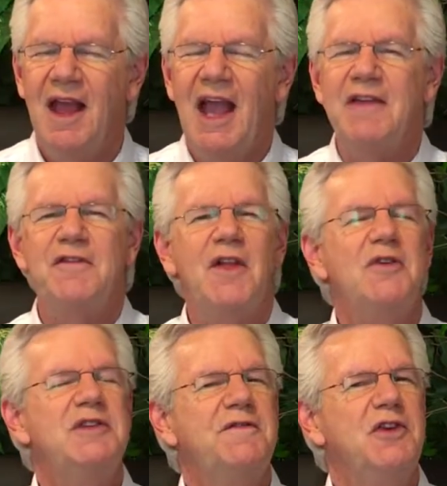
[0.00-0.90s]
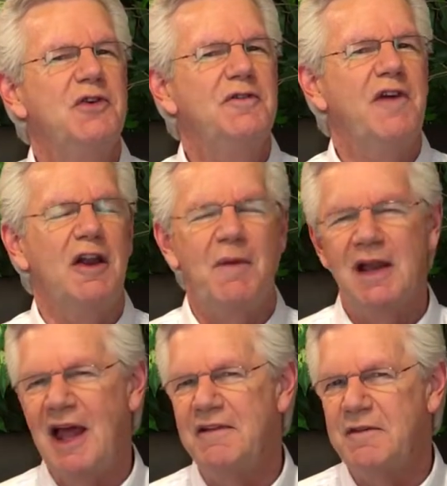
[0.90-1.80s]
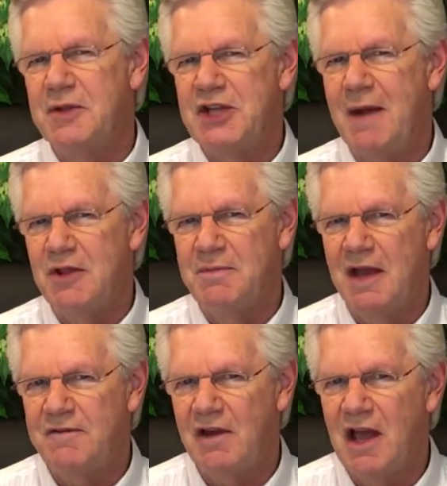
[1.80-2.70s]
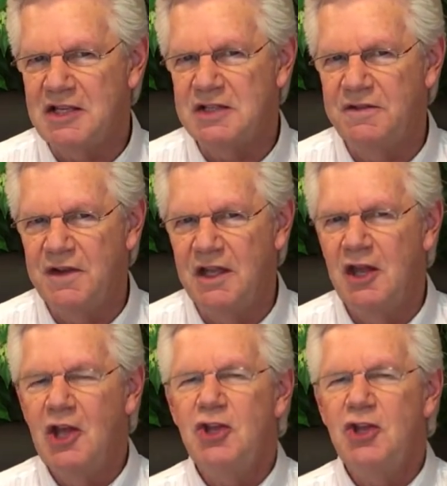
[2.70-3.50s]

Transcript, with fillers: And for those of you who follow my life from the top of the mind philosophy,